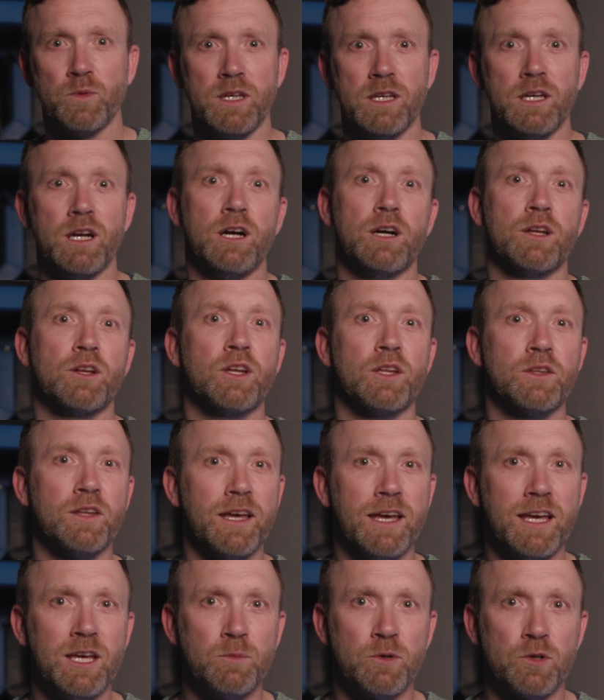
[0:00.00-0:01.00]
we are not
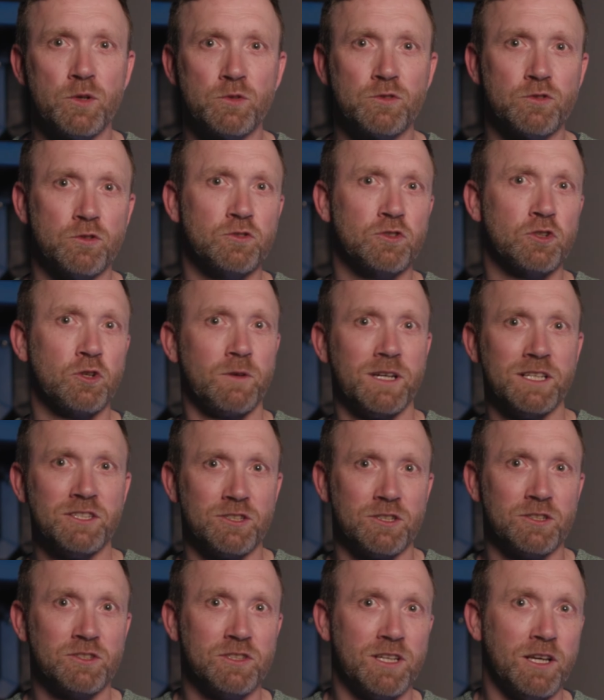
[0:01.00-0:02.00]
able to
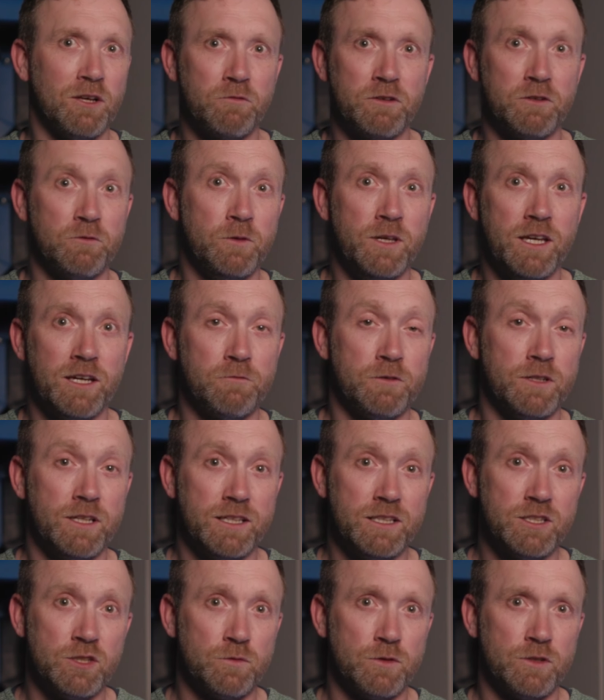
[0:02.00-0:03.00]
scratch ourselves if we have an
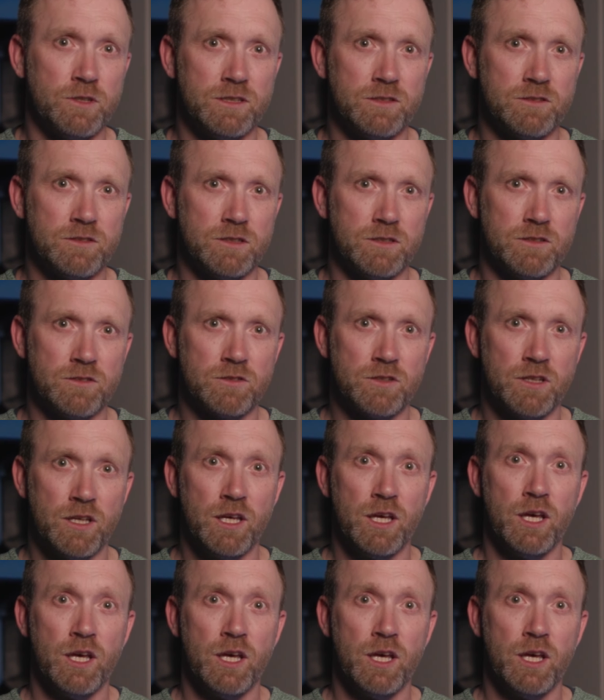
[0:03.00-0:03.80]
itch, for instance.